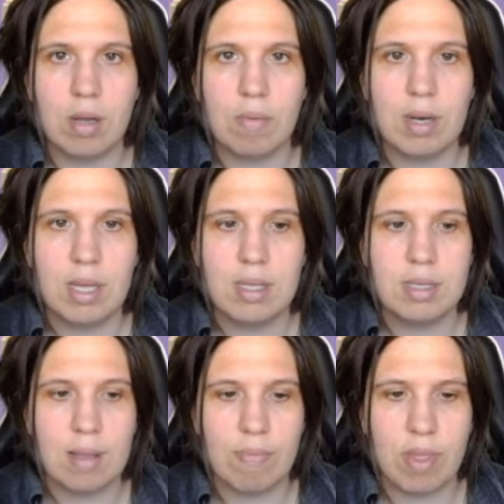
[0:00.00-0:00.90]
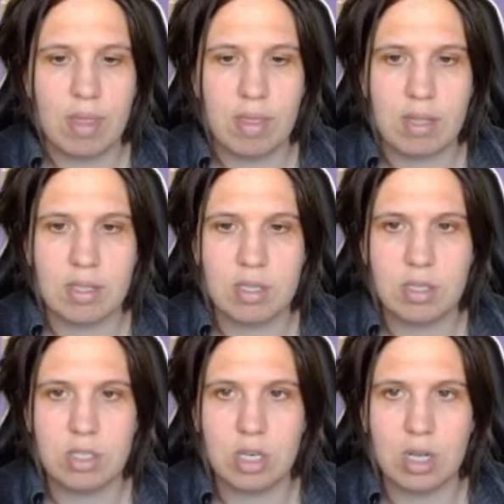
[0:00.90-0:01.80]
we need something that's
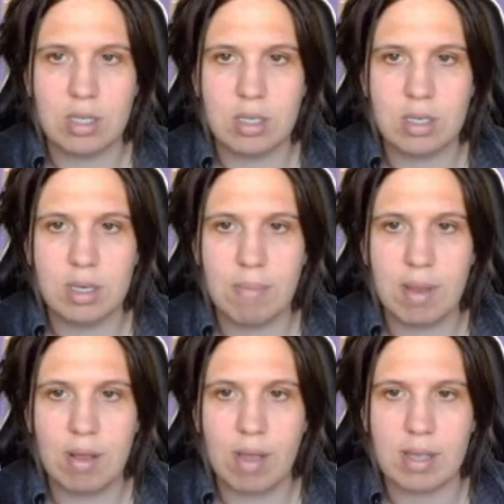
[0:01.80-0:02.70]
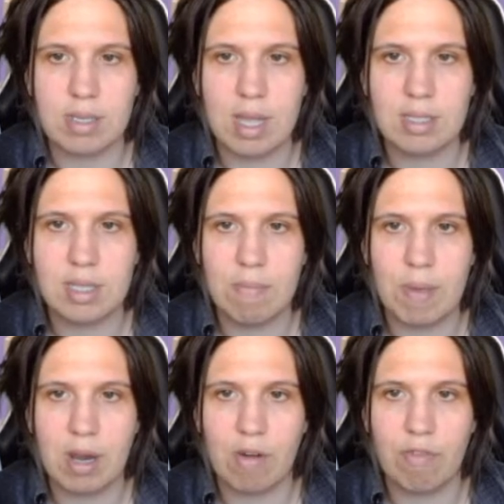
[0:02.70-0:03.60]
just, okay, so that's the
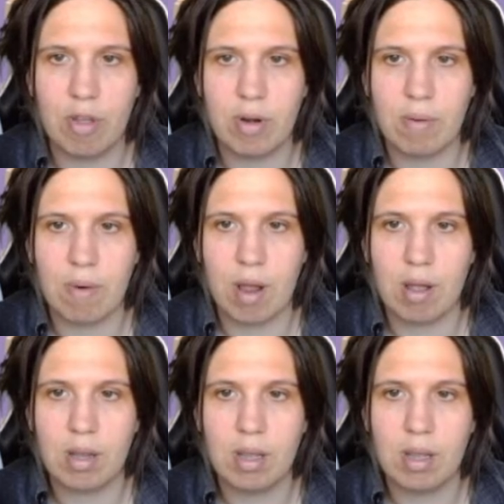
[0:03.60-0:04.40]
bigger Floating Rock.